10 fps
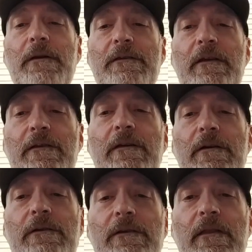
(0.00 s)

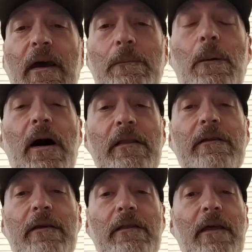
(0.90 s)
resistors that want
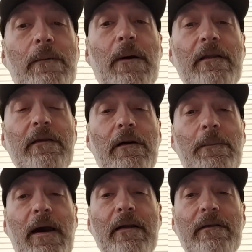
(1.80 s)
to go
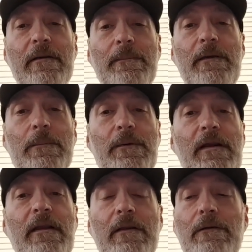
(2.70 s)
back to
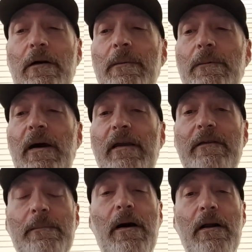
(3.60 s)
breeding the normal way
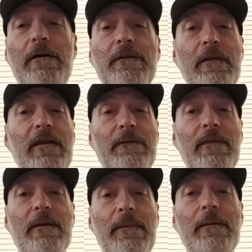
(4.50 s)
to Mars and
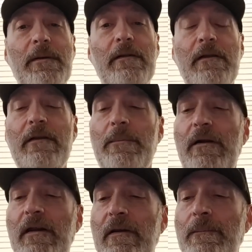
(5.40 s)
giving them the ability to
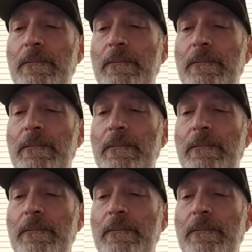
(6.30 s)
breed.